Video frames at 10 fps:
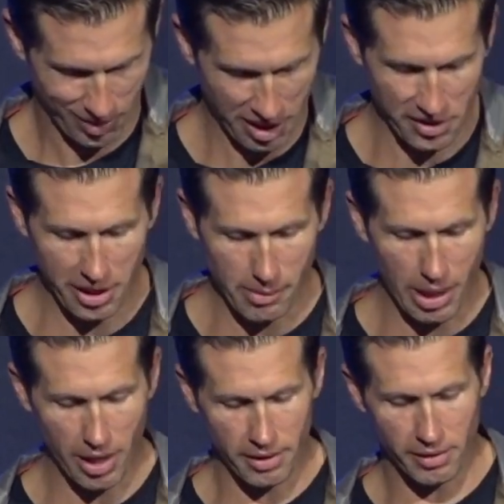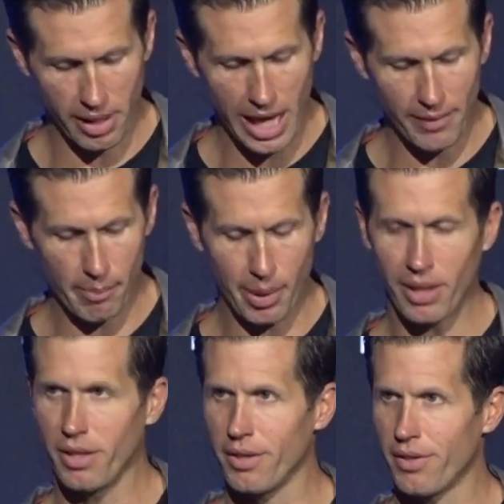In their mind, they have
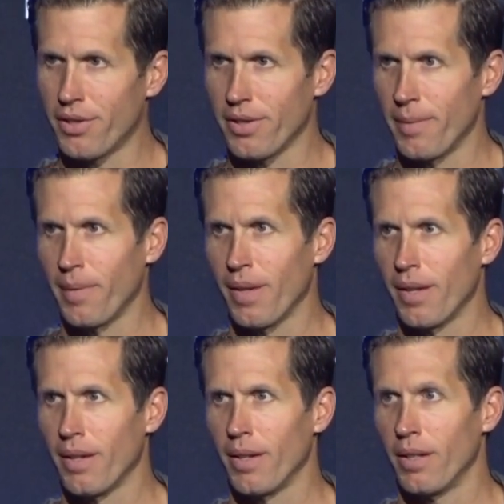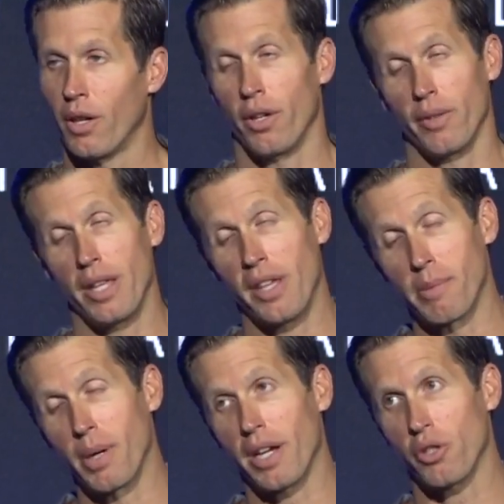opinions, or in their
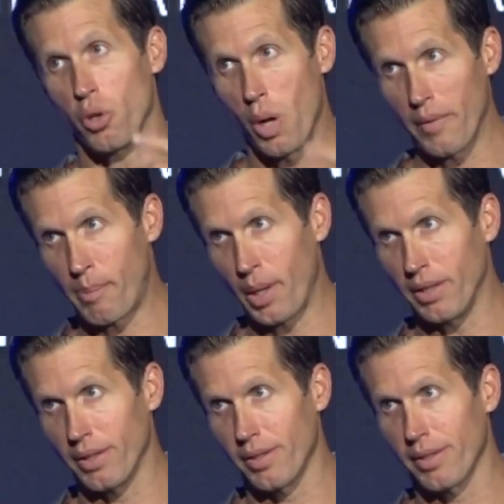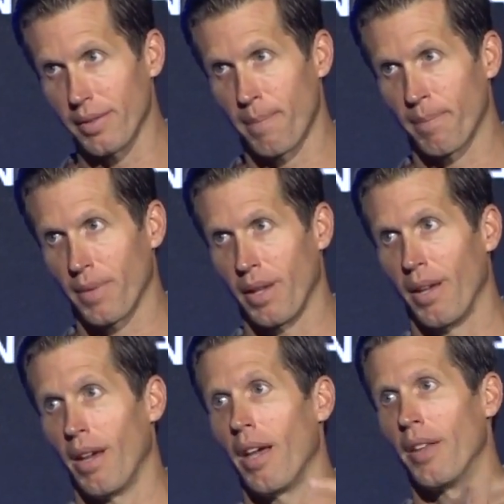mind, you have opinions,
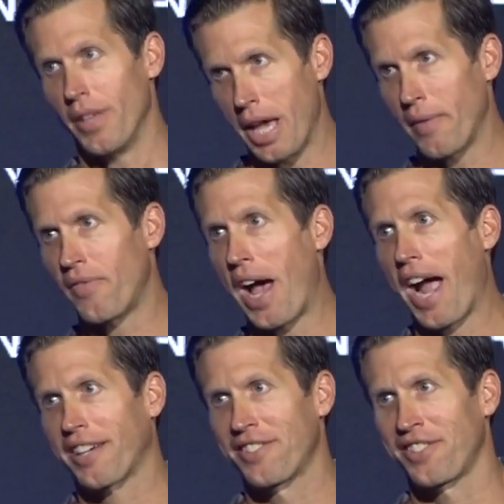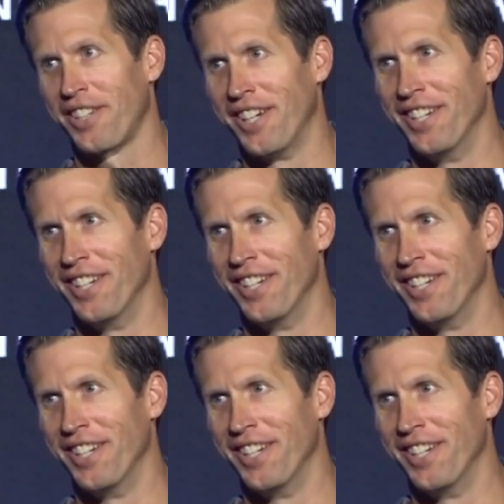and they have facts.